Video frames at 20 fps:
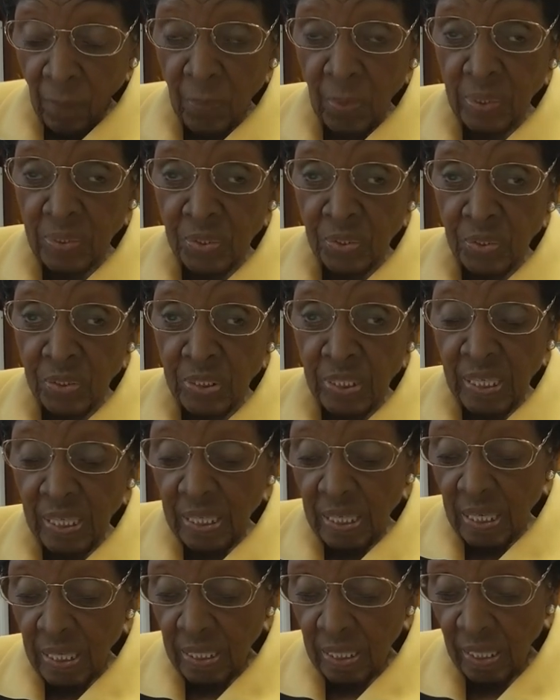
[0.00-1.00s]
But you
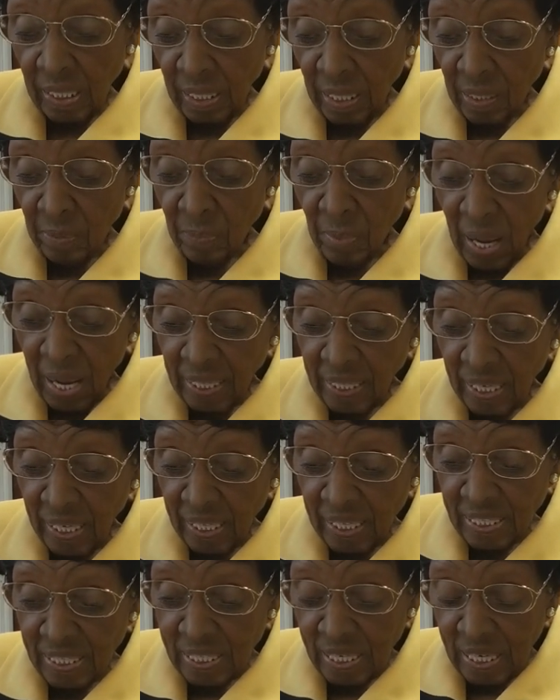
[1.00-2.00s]
see, in my
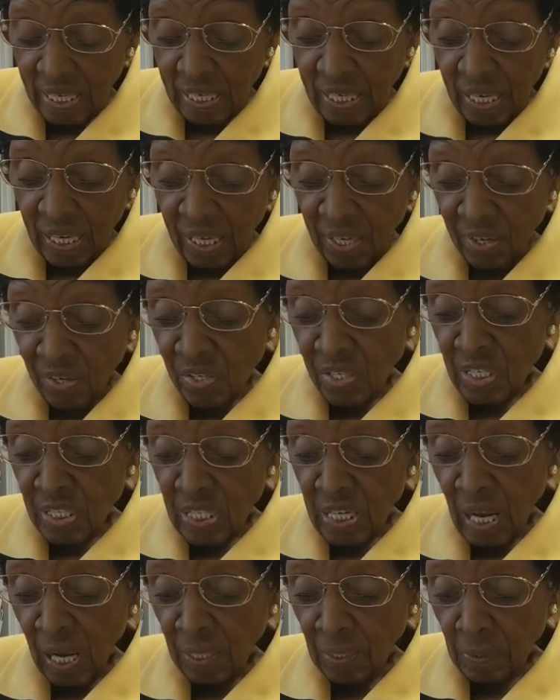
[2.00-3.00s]
case, here's the
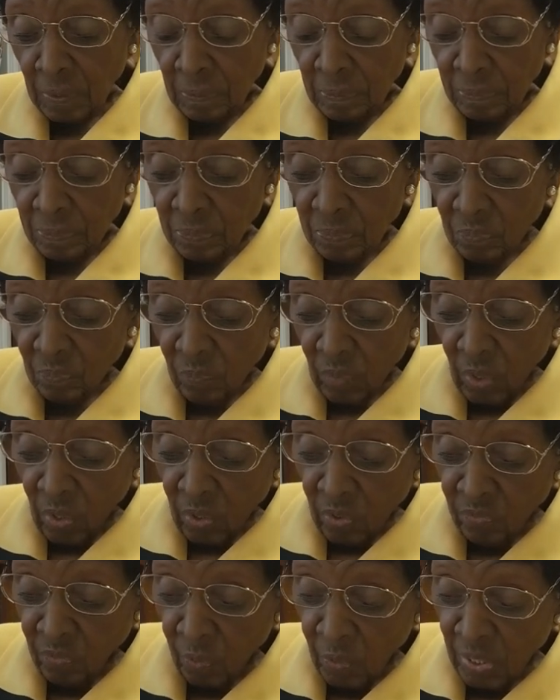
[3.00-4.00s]
title:
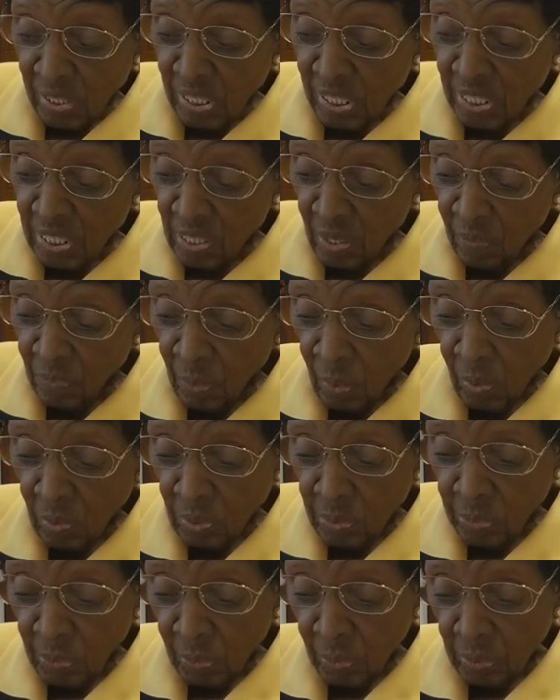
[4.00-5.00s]
Voices of
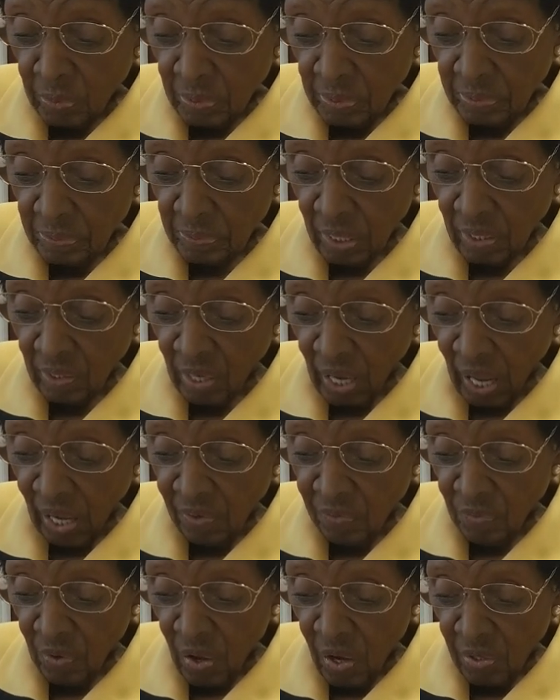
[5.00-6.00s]
Baltimore,
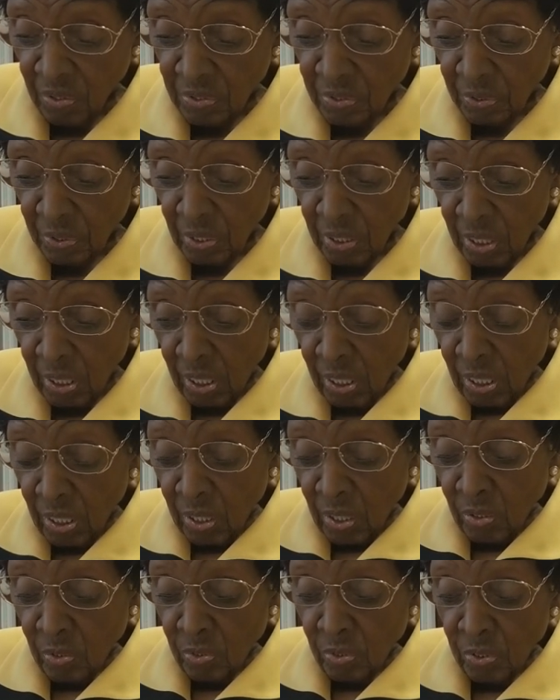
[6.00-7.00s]
Life Under
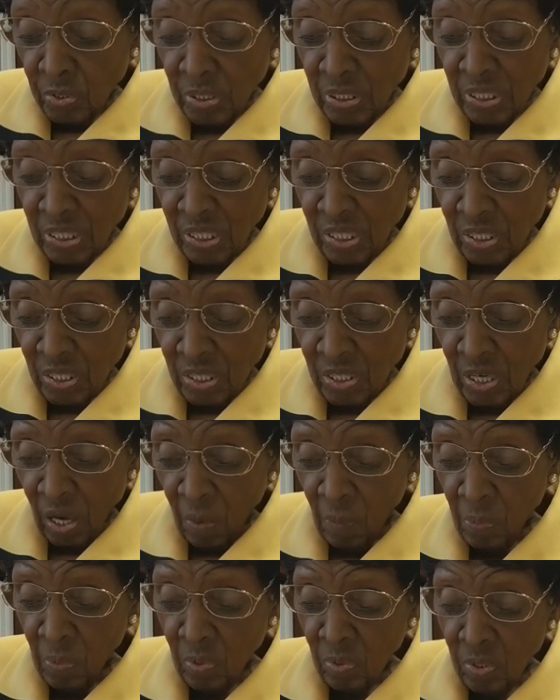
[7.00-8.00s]

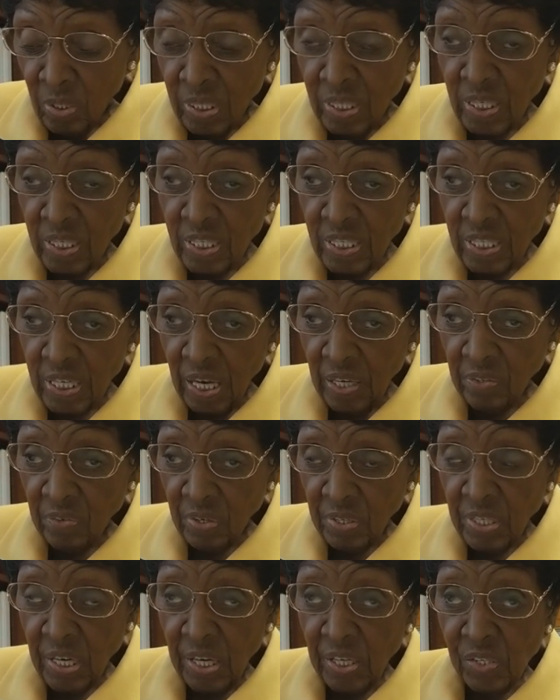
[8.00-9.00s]
Double
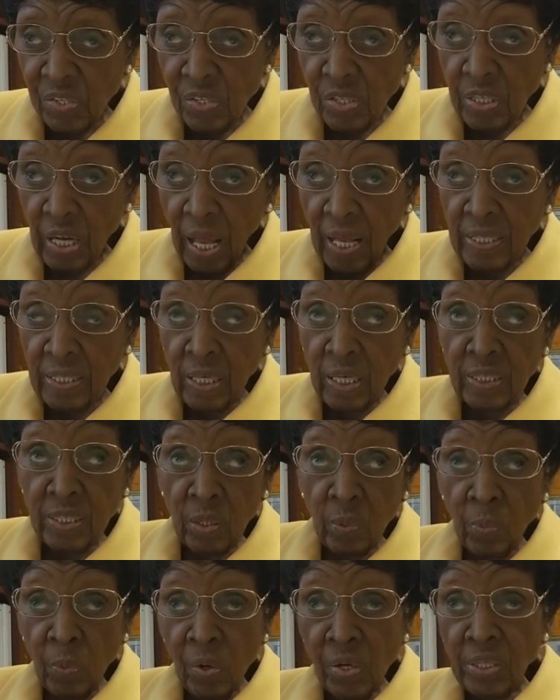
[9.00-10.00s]
Segregation.
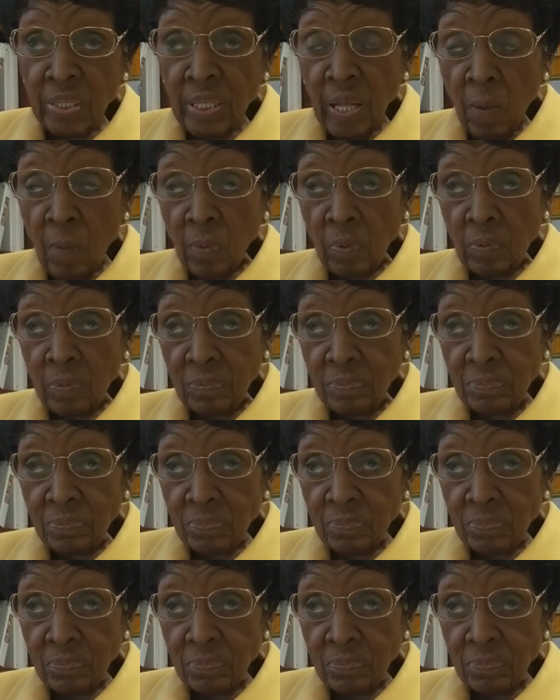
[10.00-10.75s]
The word double,